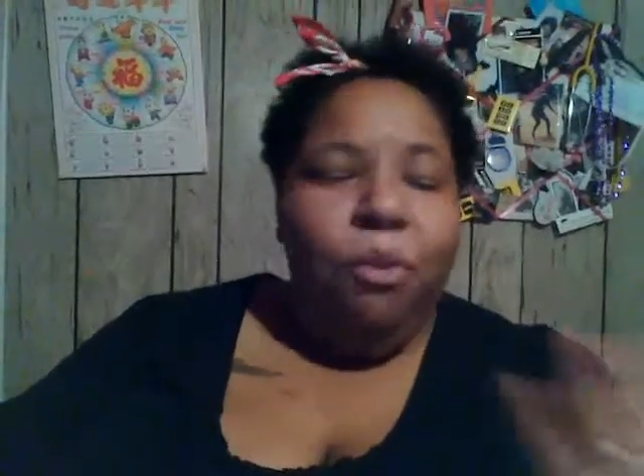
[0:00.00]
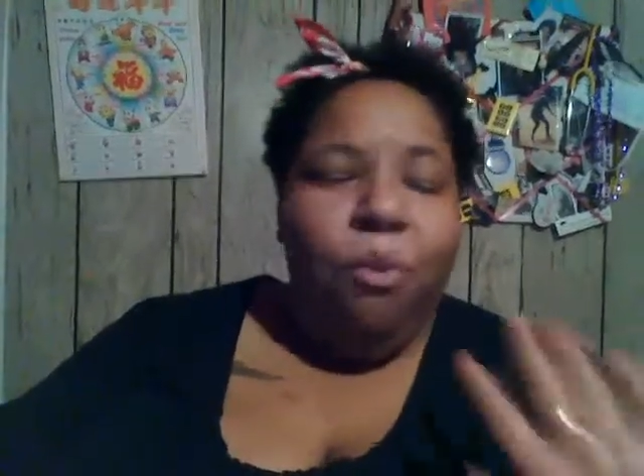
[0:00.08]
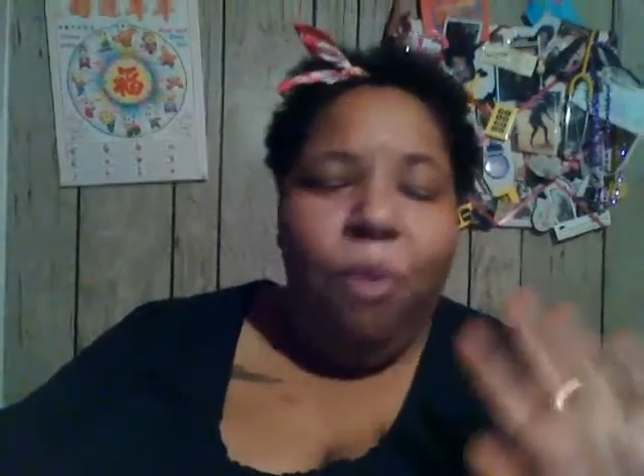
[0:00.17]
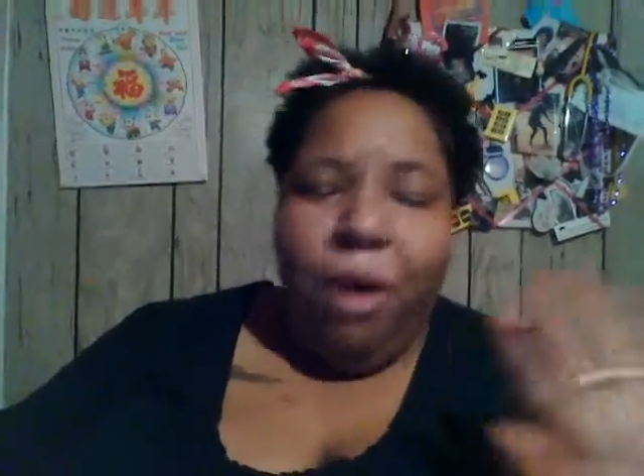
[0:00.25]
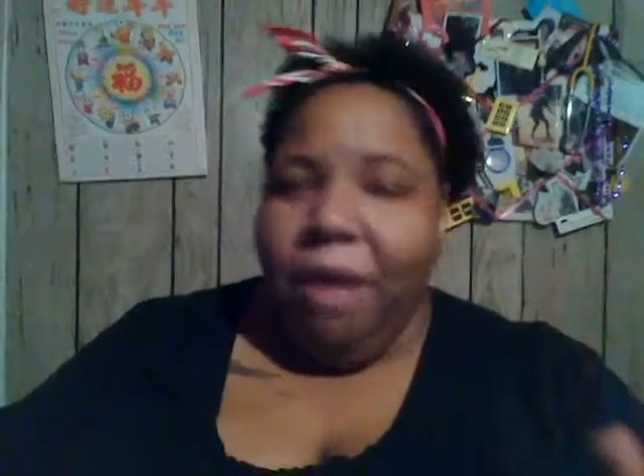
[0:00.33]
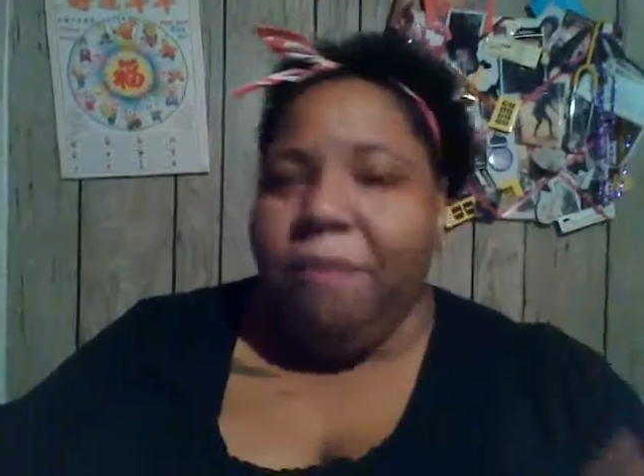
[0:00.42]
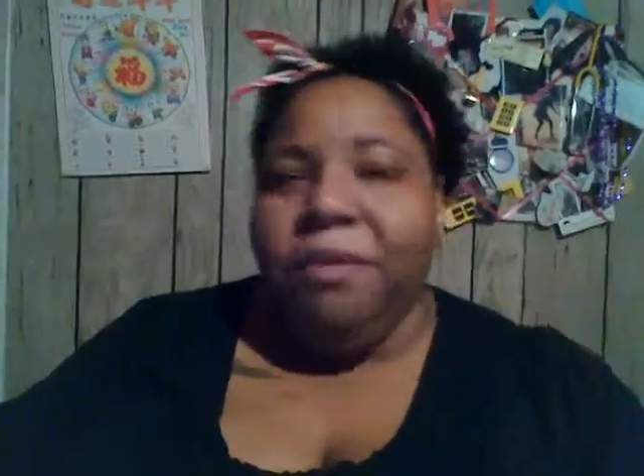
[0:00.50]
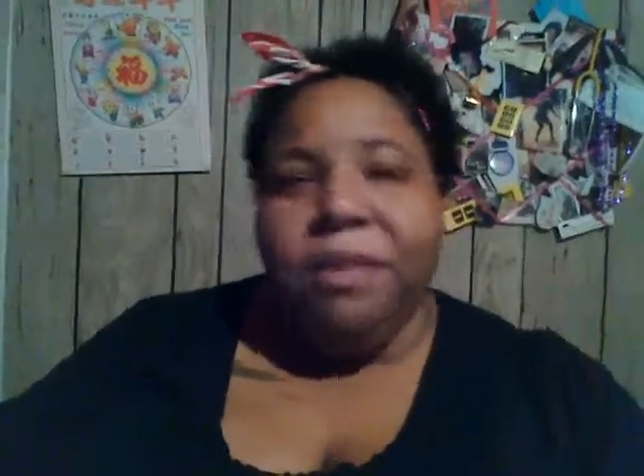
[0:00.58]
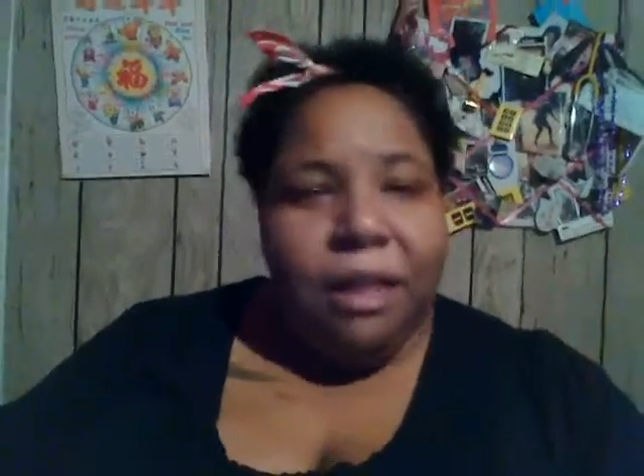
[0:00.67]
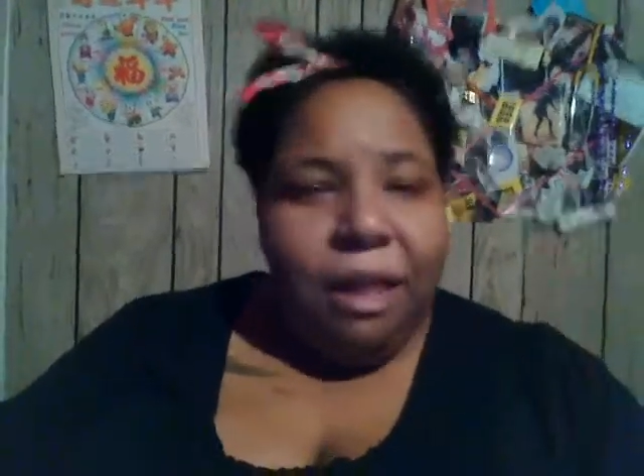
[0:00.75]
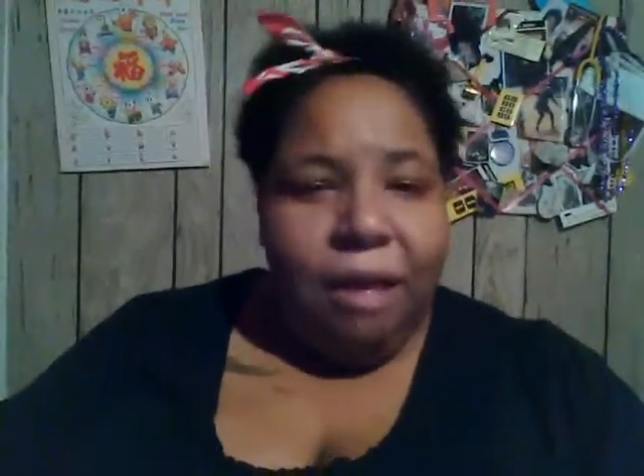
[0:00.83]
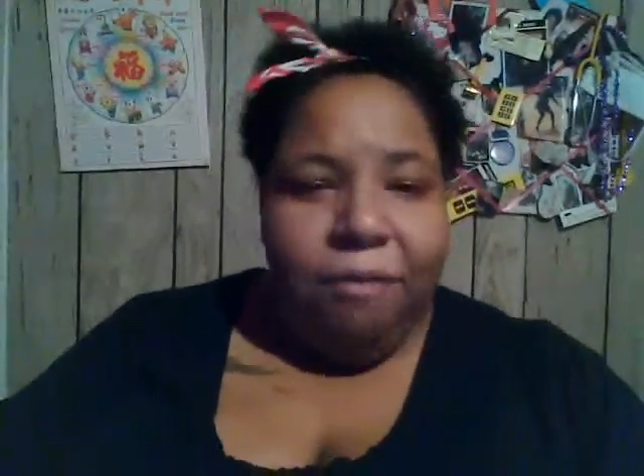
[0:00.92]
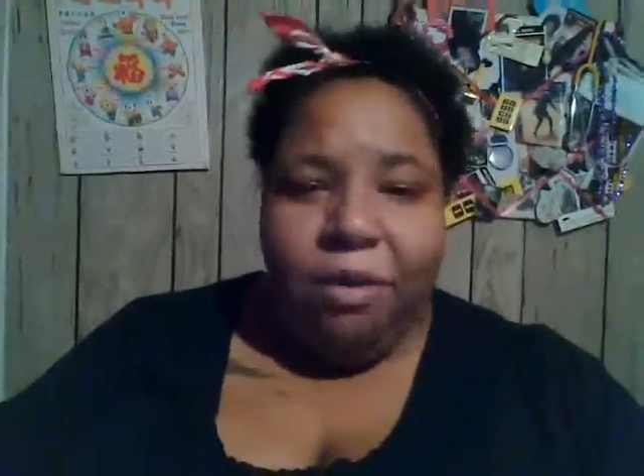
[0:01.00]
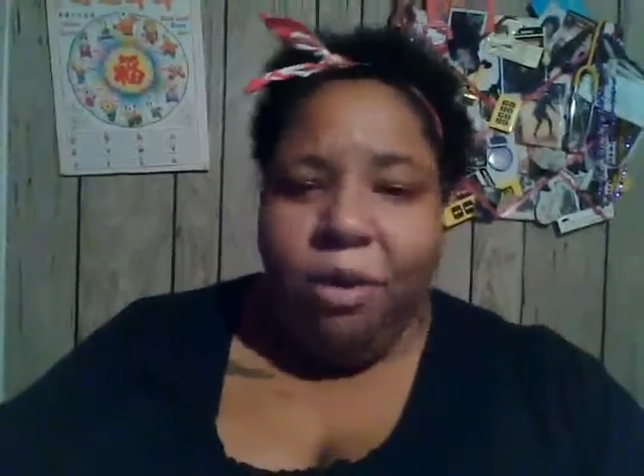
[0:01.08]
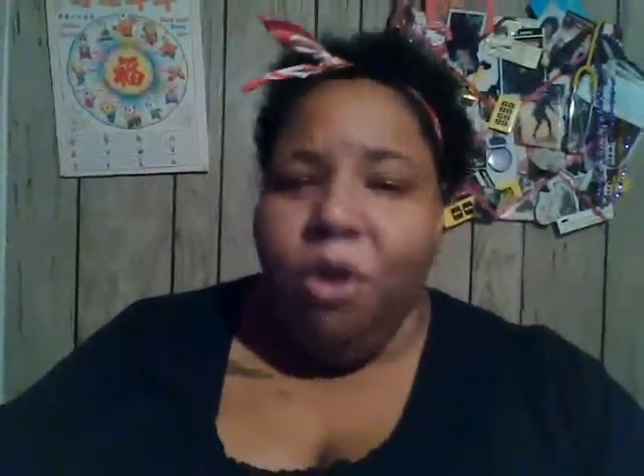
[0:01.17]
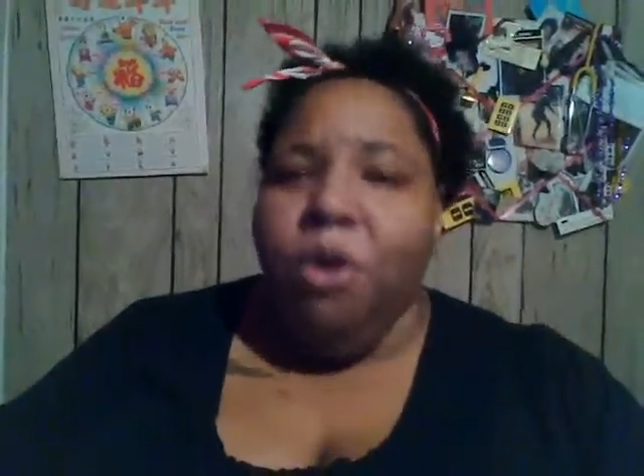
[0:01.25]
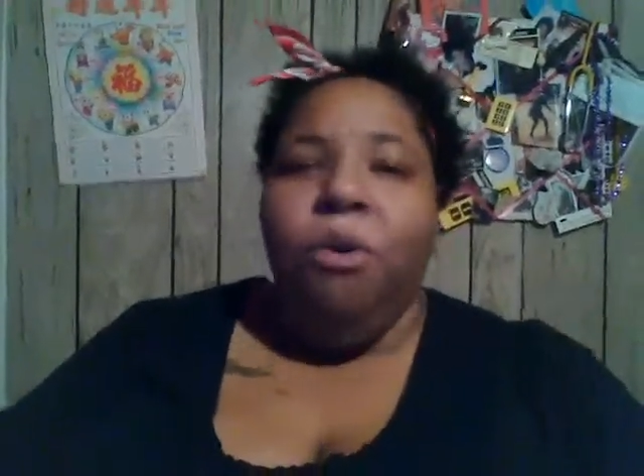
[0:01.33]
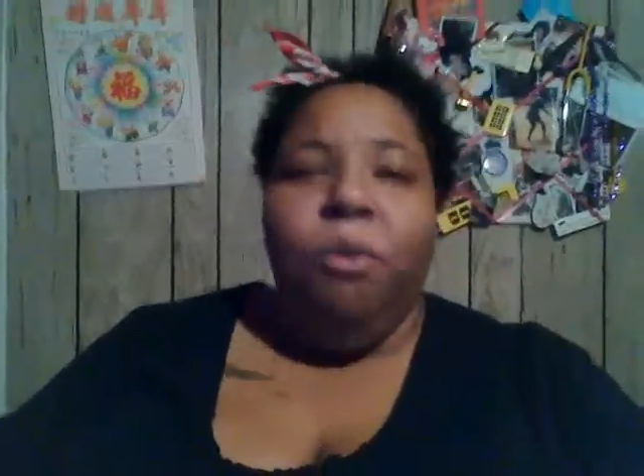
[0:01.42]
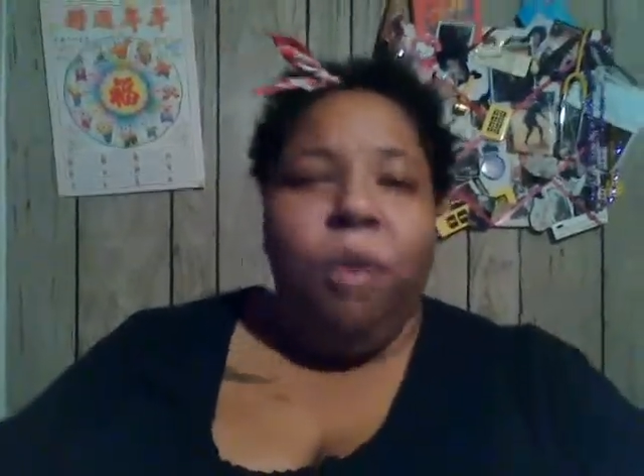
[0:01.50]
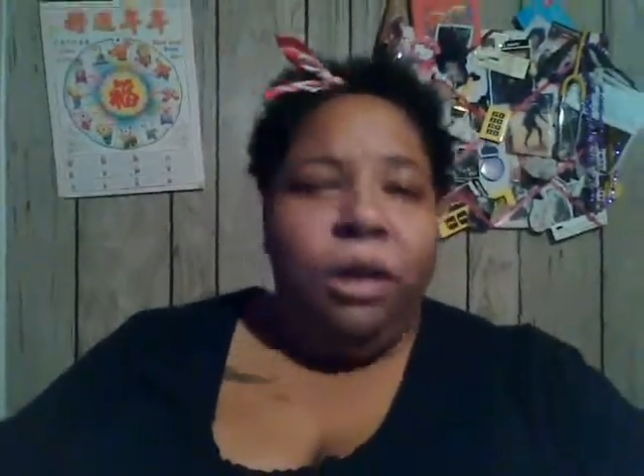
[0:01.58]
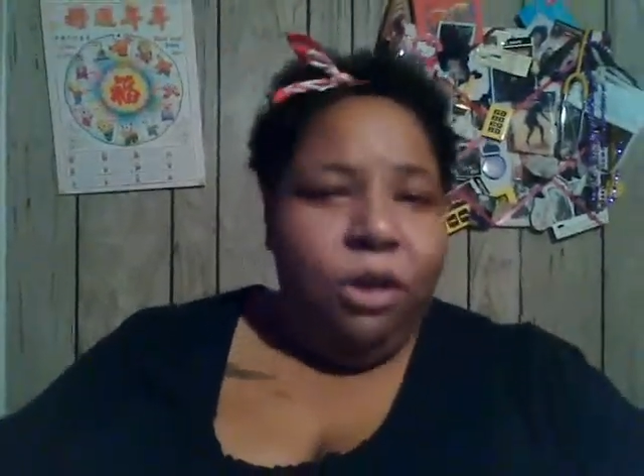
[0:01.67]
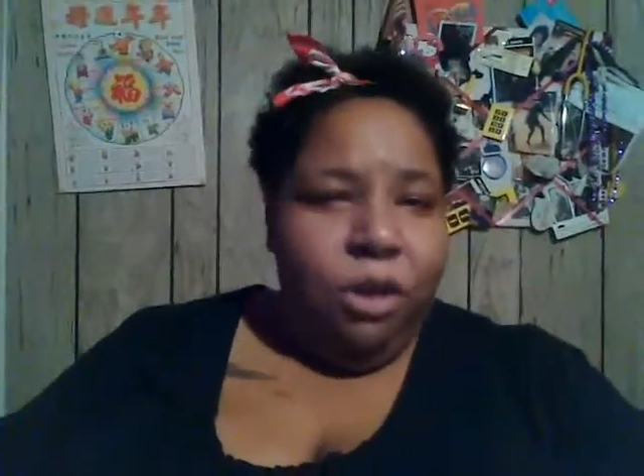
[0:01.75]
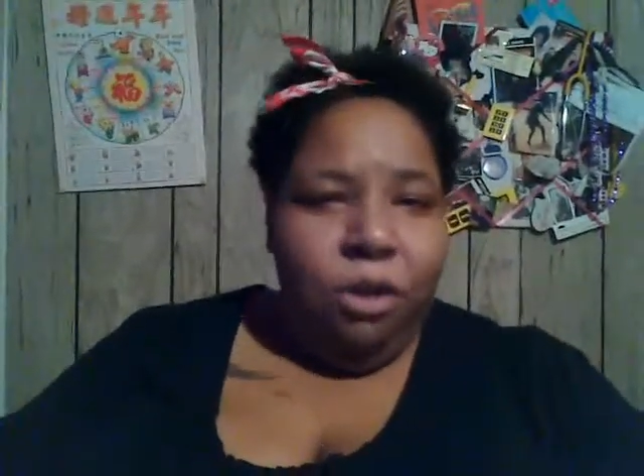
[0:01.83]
Whatever's clever when